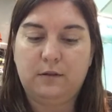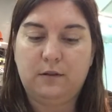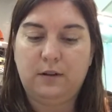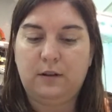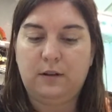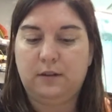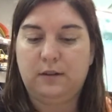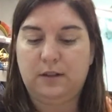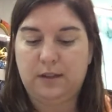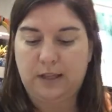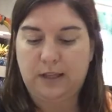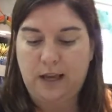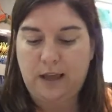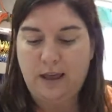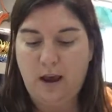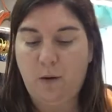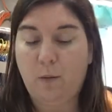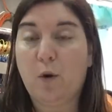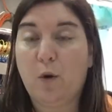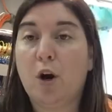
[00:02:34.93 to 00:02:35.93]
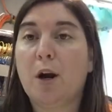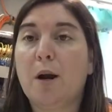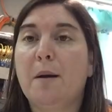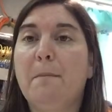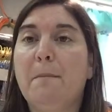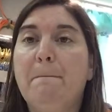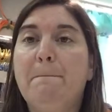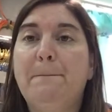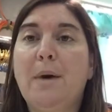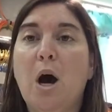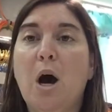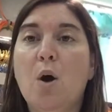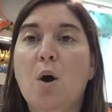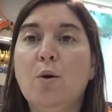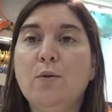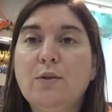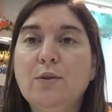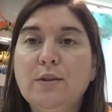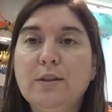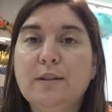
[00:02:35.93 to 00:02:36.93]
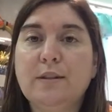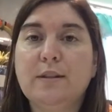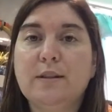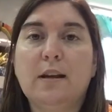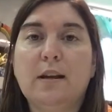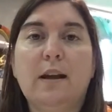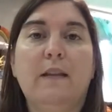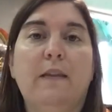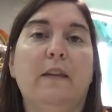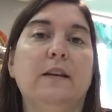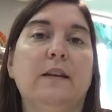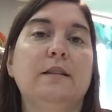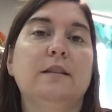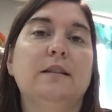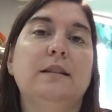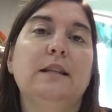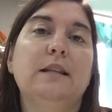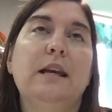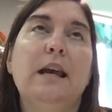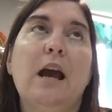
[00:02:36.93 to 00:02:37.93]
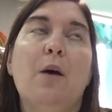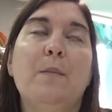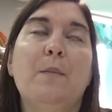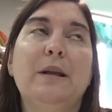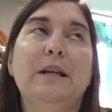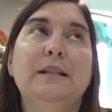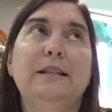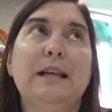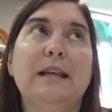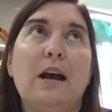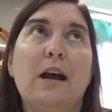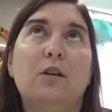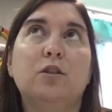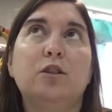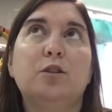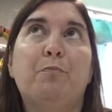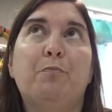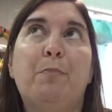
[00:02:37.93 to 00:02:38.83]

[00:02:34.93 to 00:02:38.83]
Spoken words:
Let's say that word, post, and let's see how many sounds.